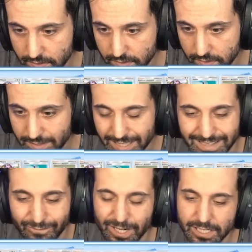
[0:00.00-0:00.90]

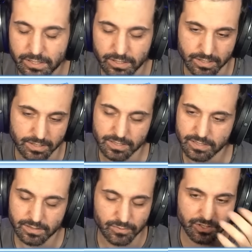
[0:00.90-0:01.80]
They red card us,
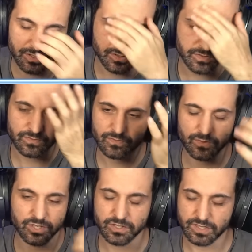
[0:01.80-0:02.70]
which is
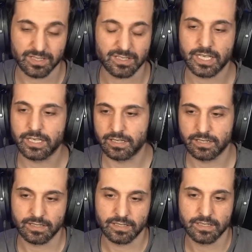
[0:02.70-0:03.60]
insane.
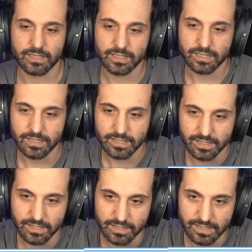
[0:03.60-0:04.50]

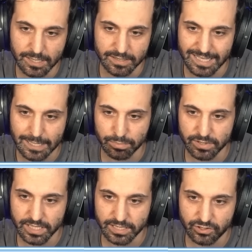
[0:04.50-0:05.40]
That
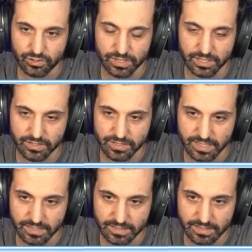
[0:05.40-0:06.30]
play triggers
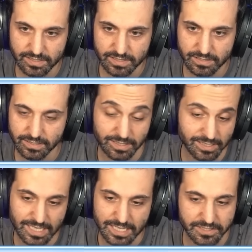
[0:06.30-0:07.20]
that
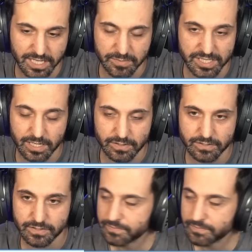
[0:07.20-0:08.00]
just gave me Cyrus.